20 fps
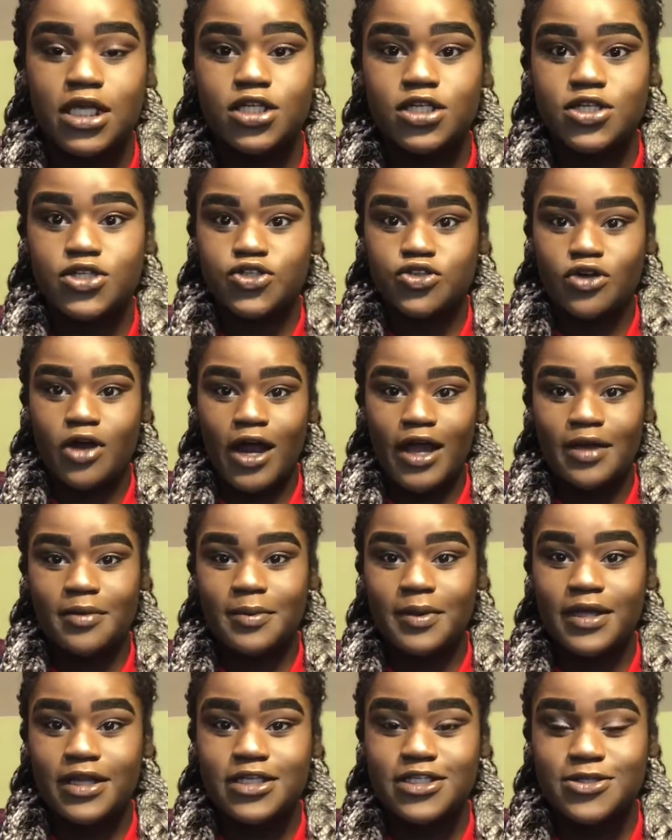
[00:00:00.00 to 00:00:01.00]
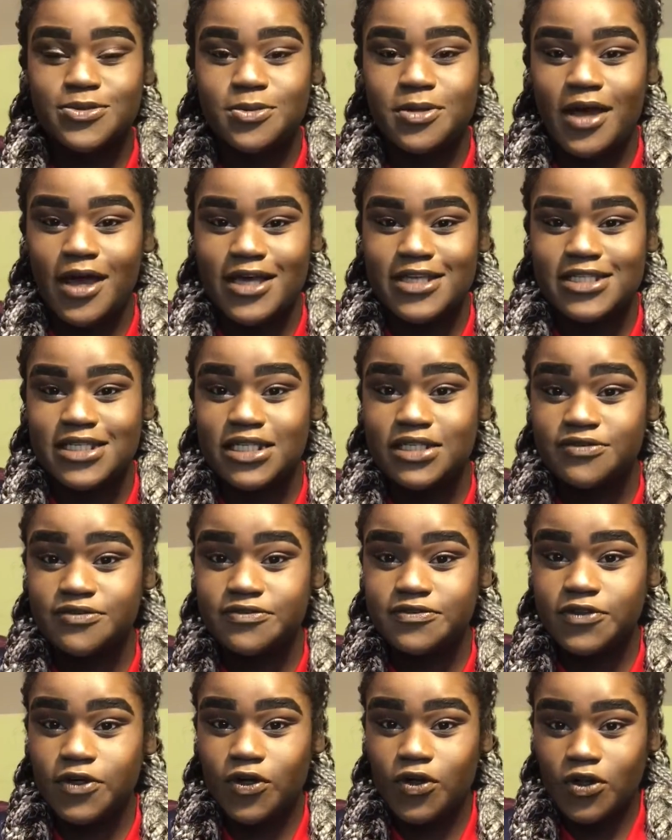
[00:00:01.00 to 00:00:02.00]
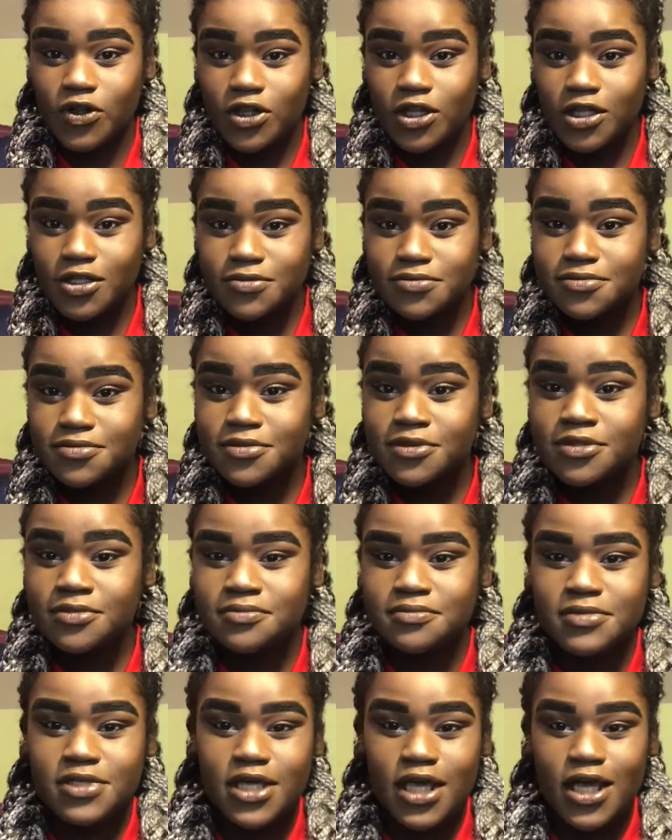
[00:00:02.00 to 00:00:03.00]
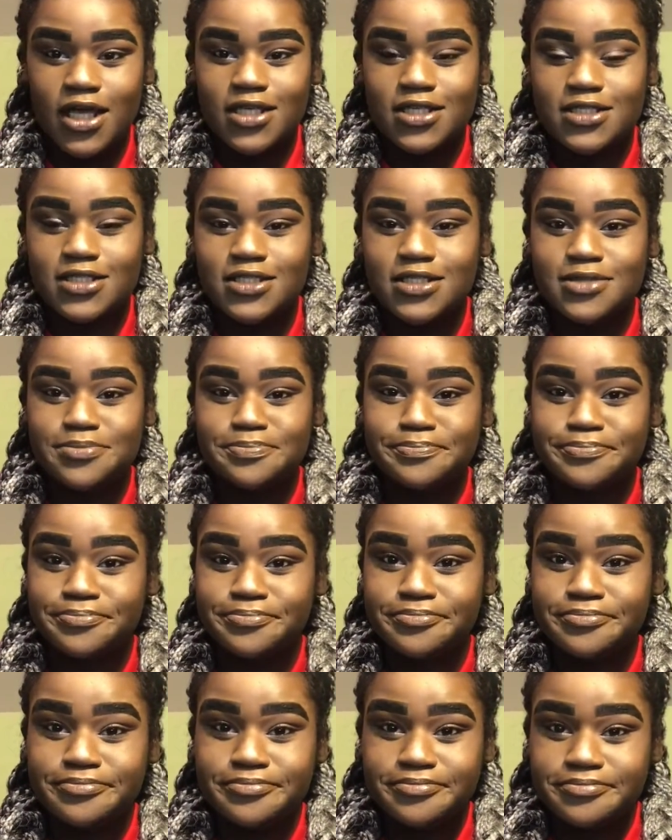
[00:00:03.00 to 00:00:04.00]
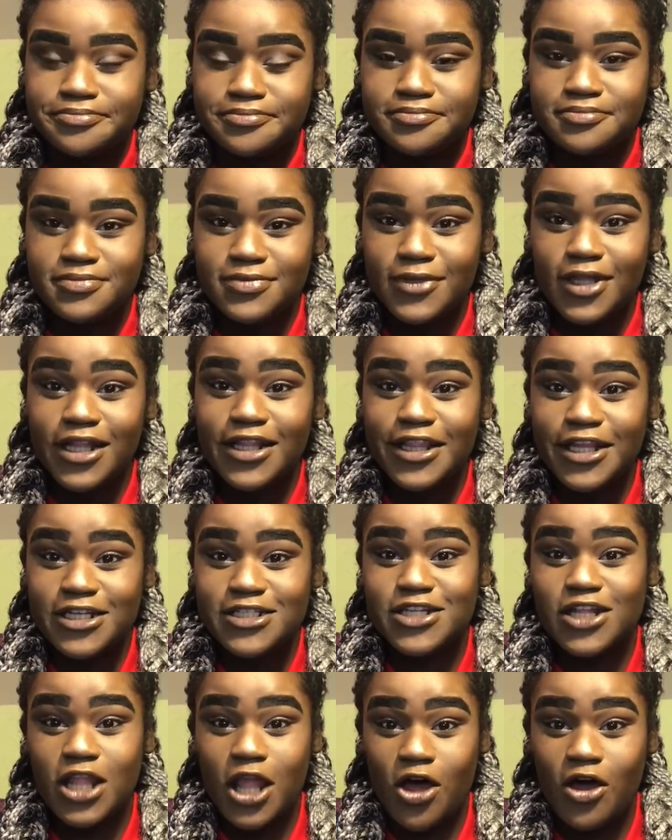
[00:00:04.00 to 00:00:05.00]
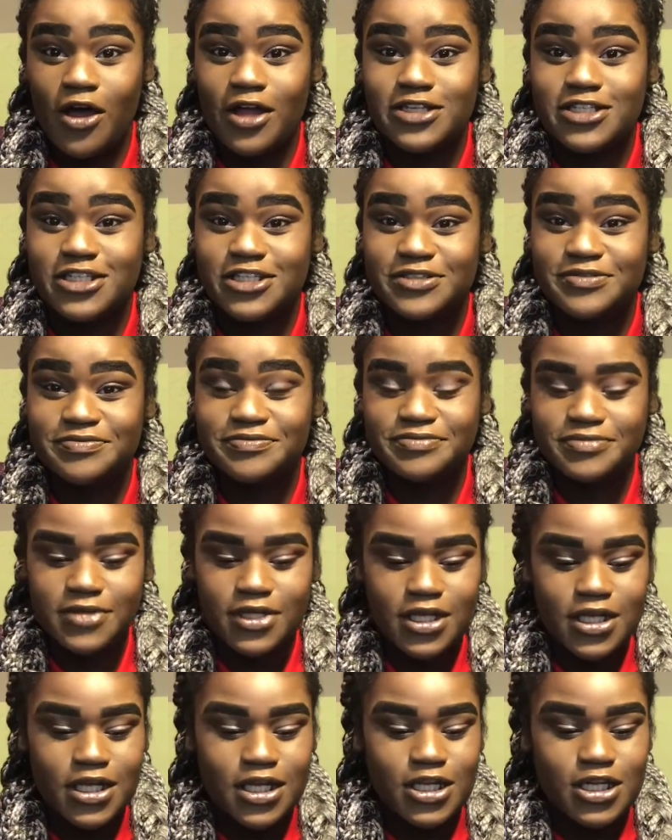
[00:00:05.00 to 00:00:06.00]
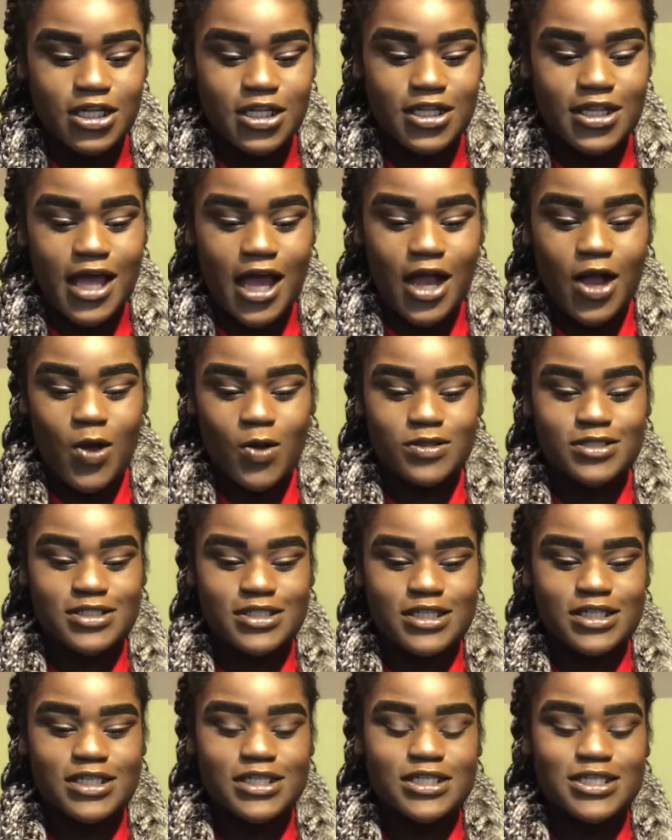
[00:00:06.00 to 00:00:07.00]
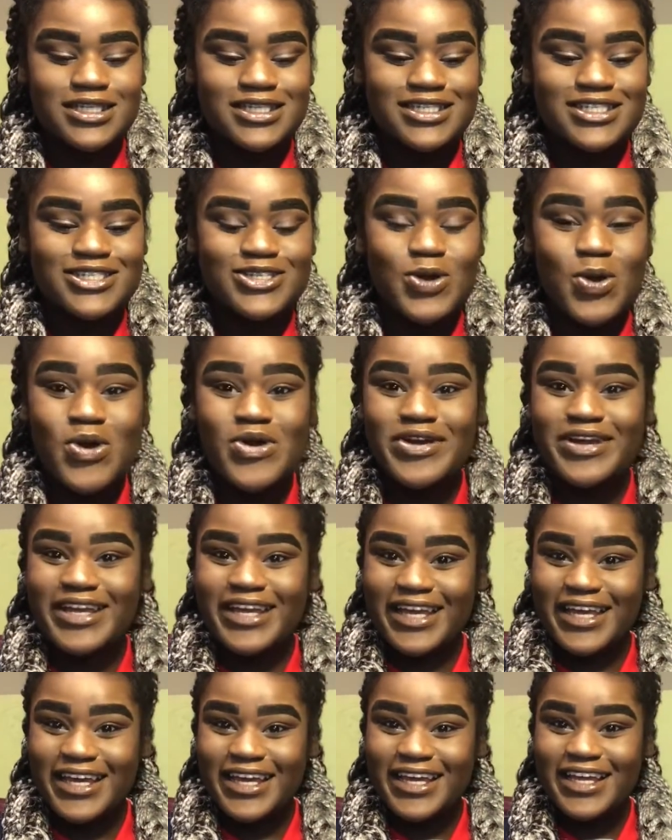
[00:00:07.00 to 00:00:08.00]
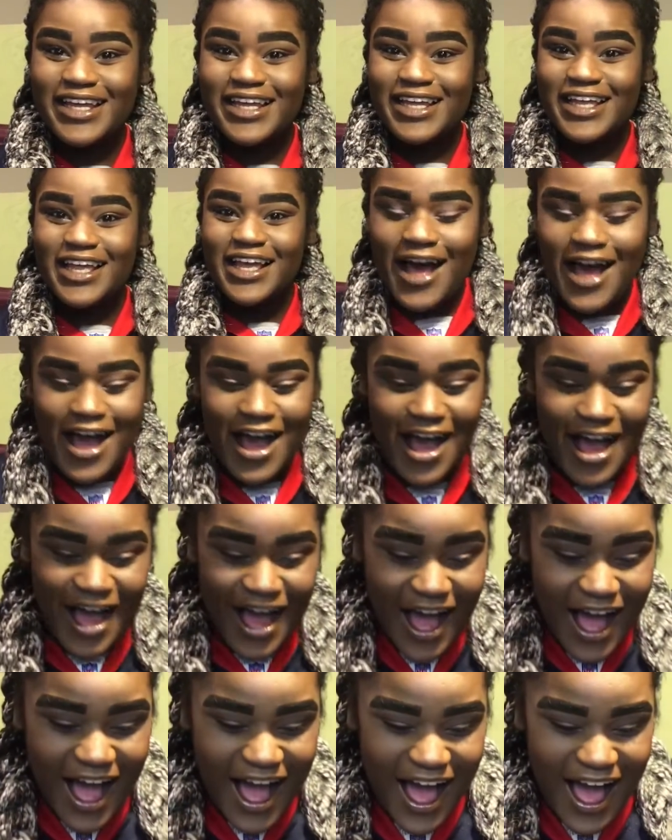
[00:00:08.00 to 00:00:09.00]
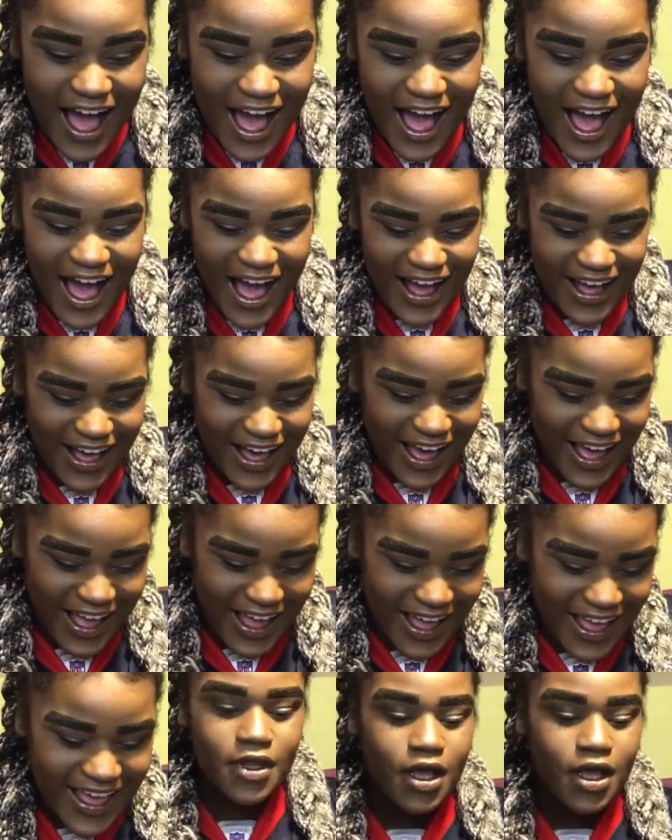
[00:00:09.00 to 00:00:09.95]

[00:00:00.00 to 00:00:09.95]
describe it to you guys in full, because there's a lot that goes to this story. Okay?